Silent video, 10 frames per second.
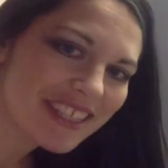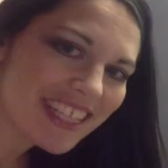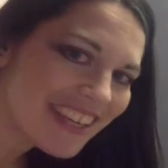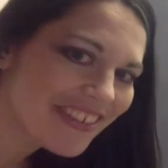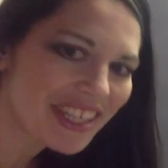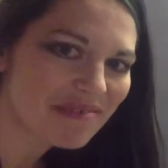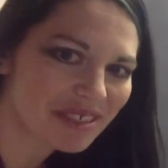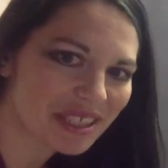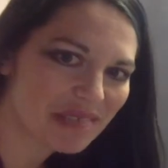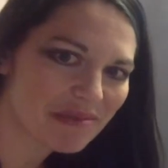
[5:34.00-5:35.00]
the even
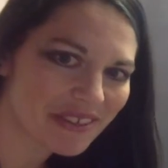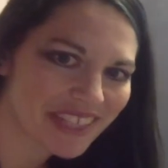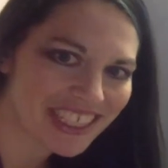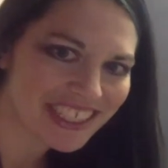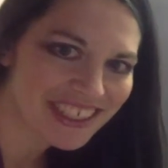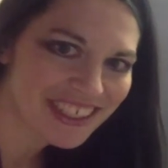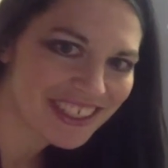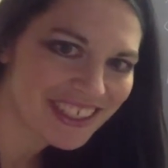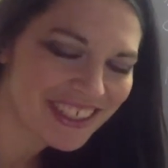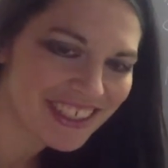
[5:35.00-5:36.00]
numbers can be written as
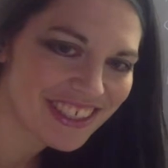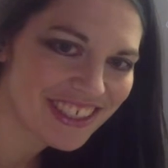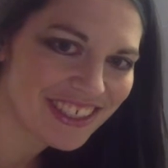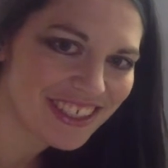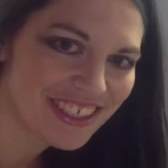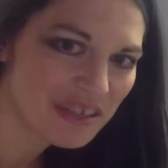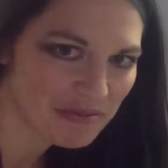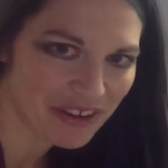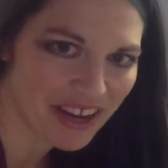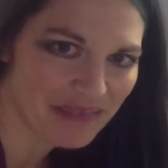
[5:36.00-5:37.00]
2
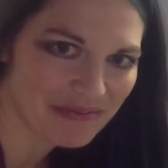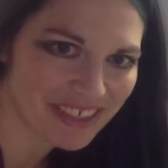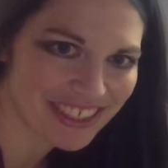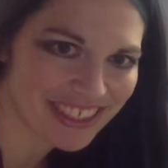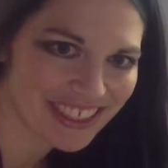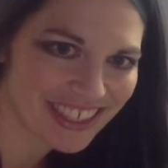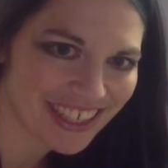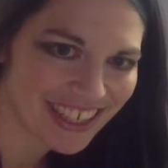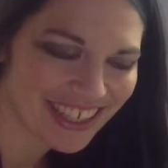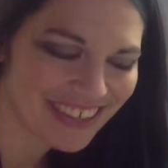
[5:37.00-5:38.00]
primes,
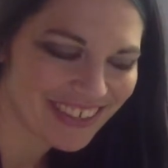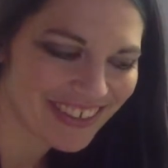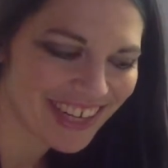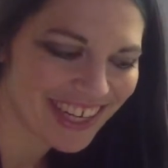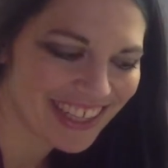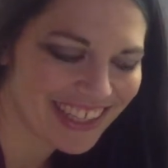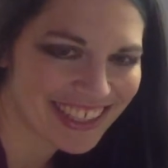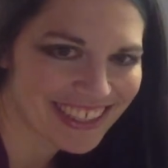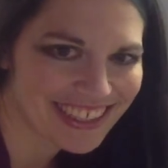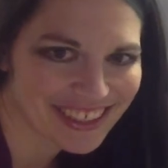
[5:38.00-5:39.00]
right?
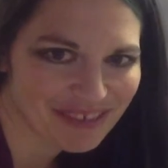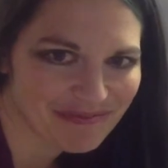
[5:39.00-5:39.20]
That's